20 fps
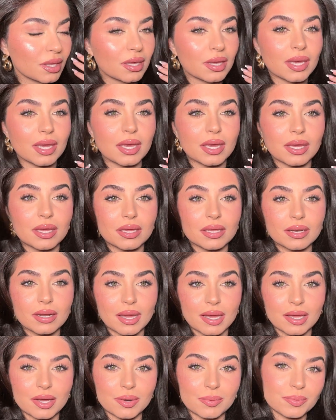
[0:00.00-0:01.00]
And
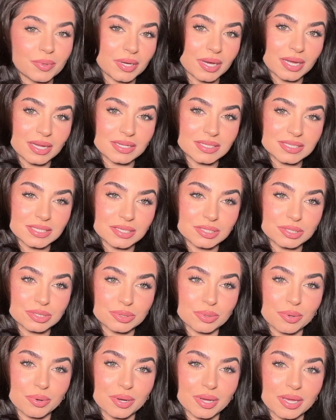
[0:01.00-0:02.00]
I hope you guys
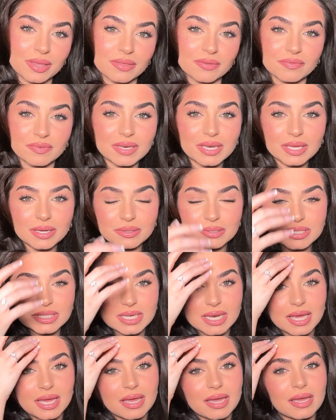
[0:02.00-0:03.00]
enjoy the video
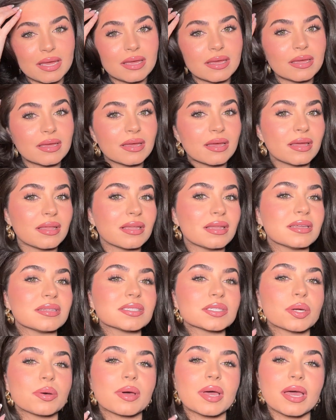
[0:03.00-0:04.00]
today. Let's
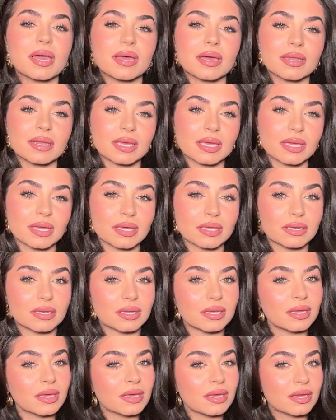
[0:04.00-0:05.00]
go ahead and
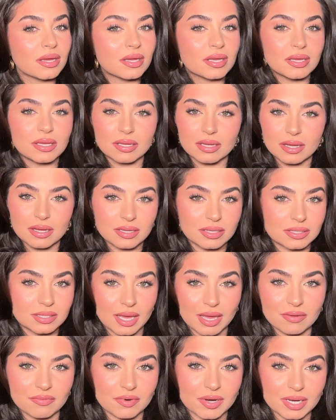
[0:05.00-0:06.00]

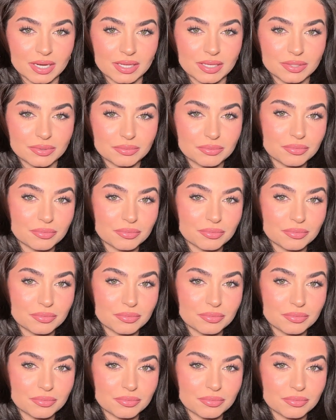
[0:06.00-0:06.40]
dive right in.